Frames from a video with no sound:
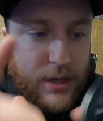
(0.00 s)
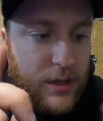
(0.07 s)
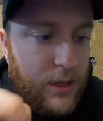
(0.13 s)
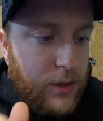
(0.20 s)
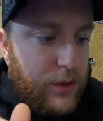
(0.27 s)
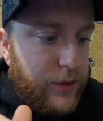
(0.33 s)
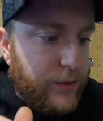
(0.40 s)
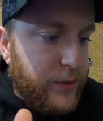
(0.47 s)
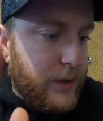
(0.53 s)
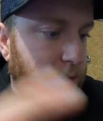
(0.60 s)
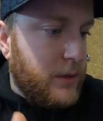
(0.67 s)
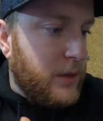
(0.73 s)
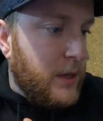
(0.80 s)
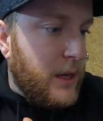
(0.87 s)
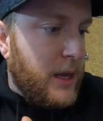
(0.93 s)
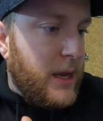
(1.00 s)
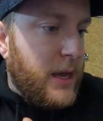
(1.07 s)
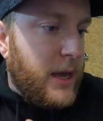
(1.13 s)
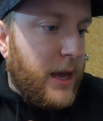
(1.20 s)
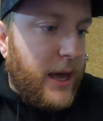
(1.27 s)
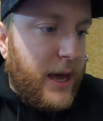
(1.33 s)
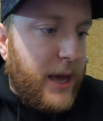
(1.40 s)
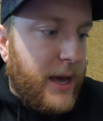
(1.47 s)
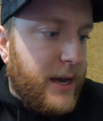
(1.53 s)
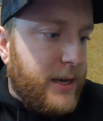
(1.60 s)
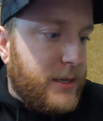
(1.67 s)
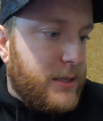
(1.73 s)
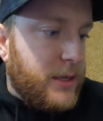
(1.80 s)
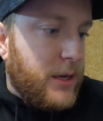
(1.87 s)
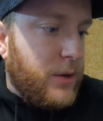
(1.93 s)
to the other one,
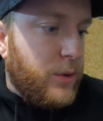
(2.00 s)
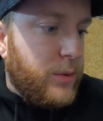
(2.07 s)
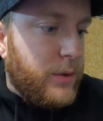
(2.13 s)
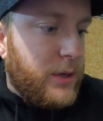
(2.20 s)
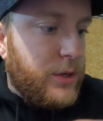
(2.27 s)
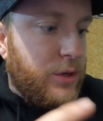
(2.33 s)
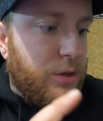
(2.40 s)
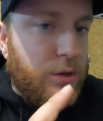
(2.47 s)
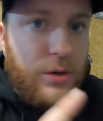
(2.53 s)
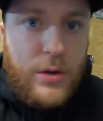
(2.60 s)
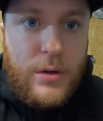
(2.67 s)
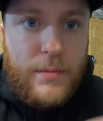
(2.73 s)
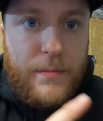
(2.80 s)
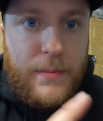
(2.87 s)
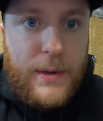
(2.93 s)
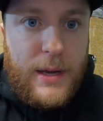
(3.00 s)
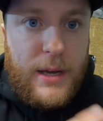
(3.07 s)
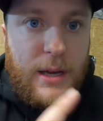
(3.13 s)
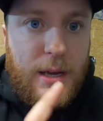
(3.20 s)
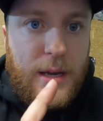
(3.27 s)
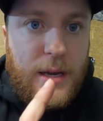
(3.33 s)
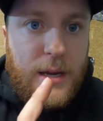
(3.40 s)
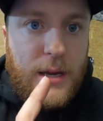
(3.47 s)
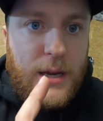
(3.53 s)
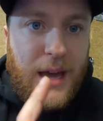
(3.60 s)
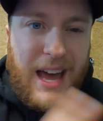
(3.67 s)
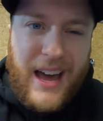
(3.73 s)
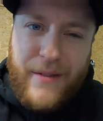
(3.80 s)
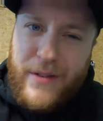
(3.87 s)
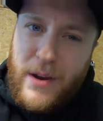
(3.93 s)
so we should be
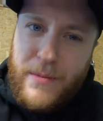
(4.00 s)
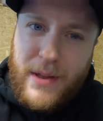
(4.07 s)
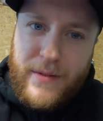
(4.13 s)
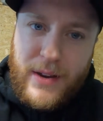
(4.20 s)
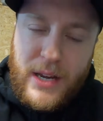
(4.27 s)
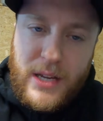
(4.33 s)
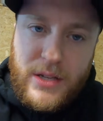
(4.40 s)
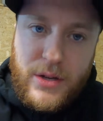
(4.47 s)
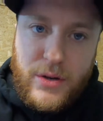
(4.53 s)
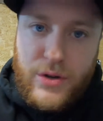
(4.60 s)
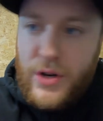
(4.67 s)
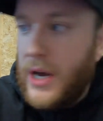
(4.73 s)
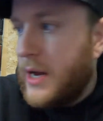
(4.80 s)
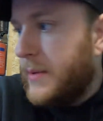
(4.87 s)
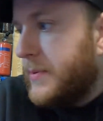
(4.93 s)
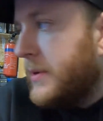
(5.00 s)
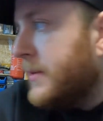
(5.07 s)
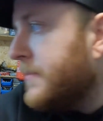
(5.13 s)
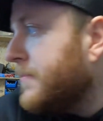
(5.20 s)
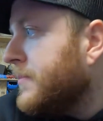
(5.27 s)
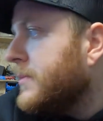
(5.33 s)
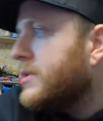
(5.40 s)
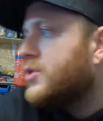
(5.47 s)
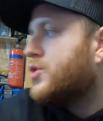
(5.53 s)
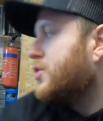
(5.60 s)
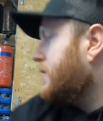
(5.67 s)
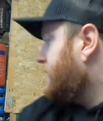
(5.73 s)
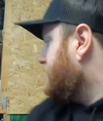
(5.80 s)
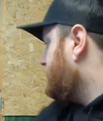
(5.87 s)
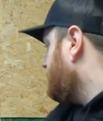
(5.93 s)
having a bit of an easier job
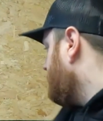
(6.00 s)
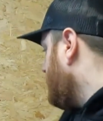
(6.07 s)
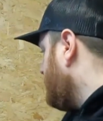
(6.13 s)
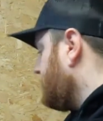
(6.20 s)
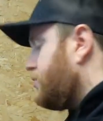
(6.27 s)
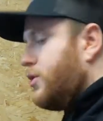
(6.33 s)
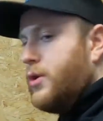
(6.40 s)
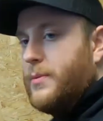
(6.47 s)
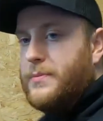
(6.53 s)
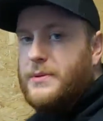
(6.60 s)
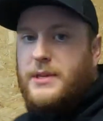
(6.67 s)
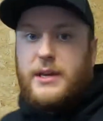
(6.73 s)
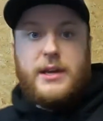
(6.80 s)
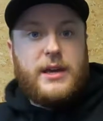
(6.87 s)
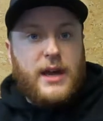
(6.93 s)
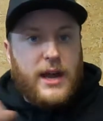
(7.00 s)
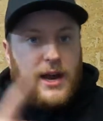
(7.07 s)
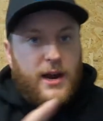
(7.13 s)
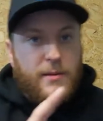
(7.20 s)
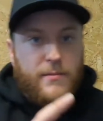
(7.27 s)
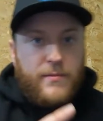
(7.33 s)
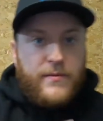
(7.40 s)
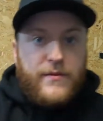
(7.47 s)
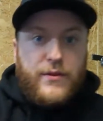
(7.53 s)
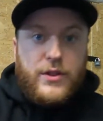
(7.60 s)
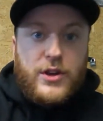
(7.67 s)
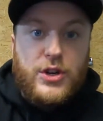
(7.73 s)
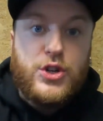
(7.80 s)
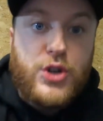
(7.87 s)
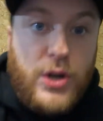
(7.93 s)
trying to mount up the arm for
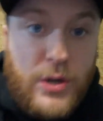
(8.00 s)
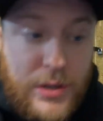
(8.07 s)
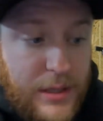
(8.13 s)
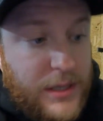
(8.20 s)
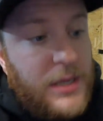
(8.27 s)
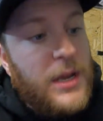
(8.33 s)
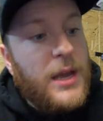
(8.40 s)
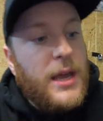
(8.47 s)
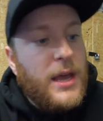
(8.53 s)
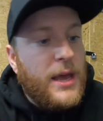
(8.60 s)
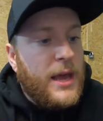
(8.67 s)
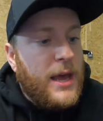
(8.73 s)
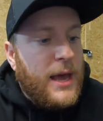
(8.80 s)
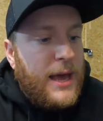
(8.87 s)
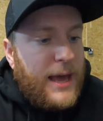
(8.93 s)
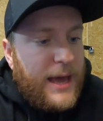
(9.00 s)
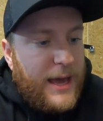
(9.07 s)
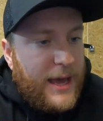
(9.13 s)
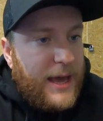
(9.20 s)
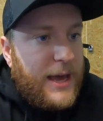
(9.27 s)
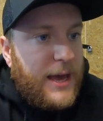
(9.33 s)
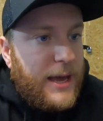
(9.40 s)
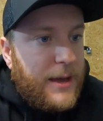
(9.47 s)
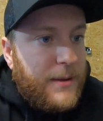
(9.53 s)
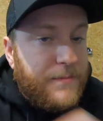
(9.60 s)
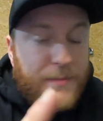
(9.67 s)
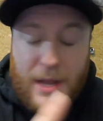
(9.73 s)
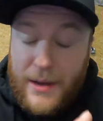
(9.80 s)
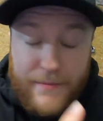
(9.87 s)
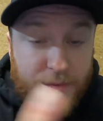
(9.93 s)
the controls.
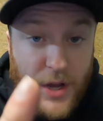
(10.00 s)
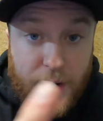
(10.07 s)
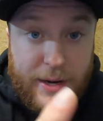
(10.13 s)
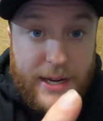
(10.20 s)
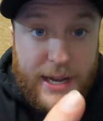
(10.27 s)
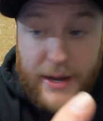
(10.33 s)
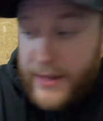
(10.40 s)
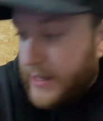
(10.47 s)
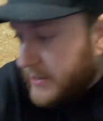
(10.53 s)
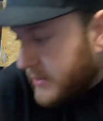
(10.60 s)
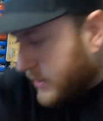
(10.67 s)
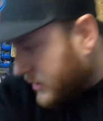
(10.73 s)
I have no idea how that's